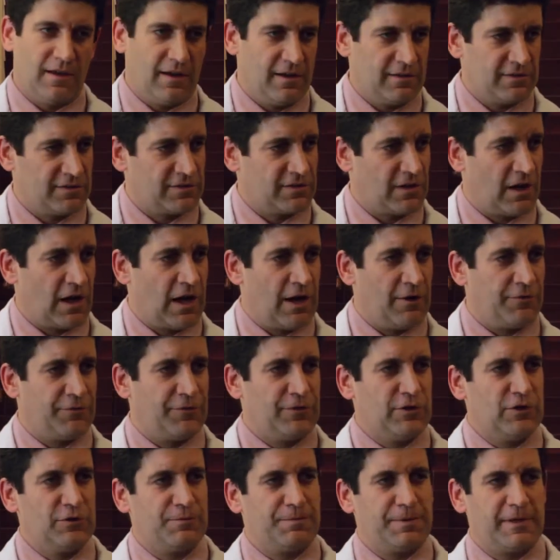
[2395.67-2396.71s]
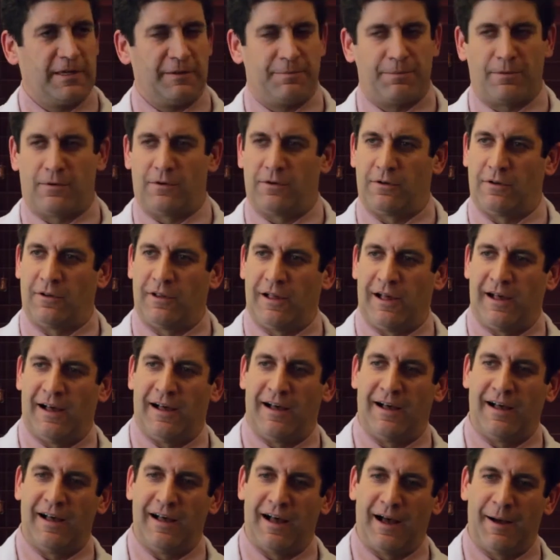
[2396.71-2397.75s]
I saw a few people,
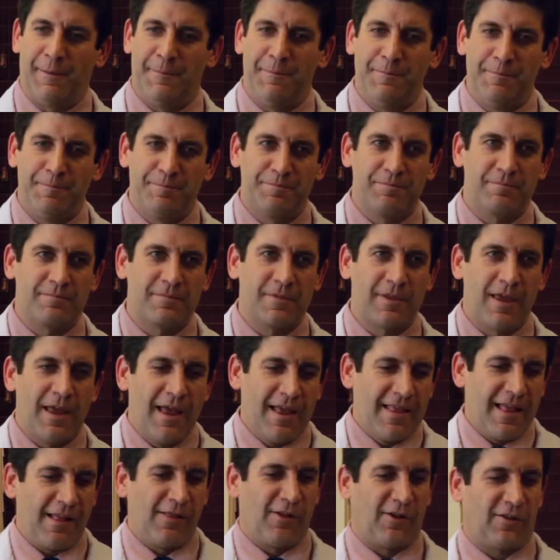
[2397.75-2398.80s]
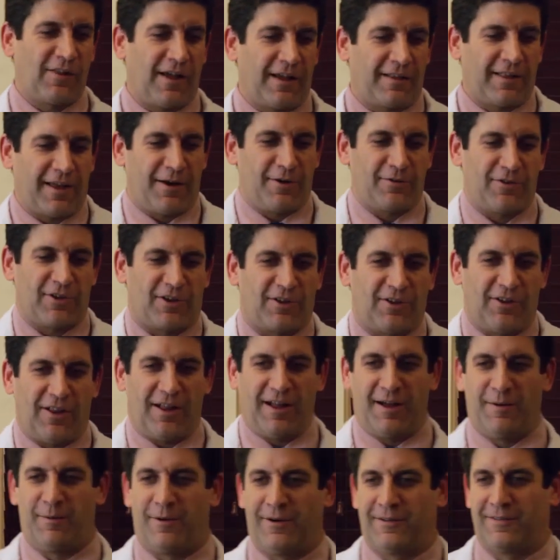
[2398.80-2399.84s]
they looked like they were at the
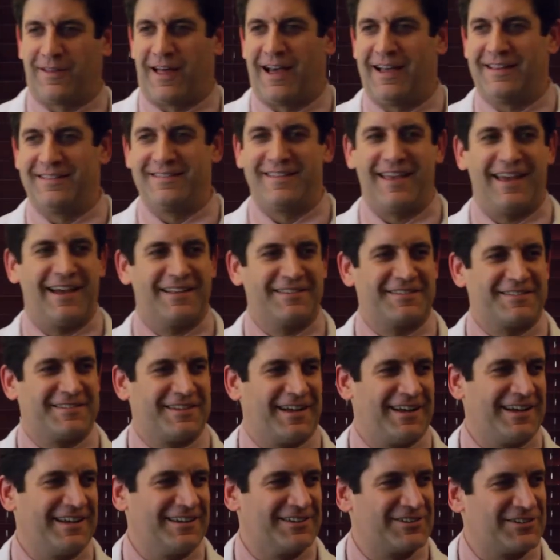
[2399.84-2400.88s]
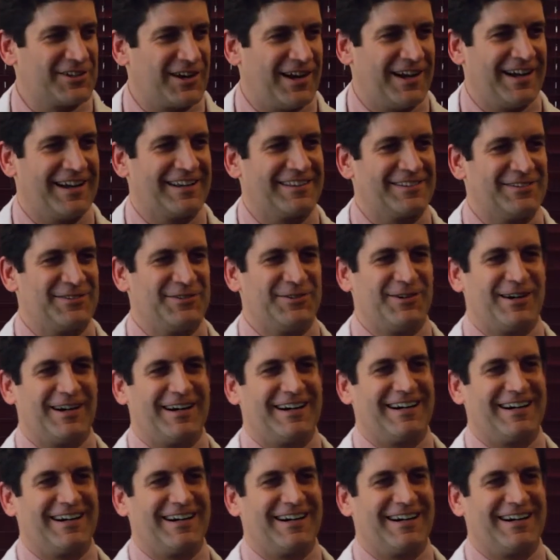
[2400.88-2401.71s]
club on Latin dance night trying to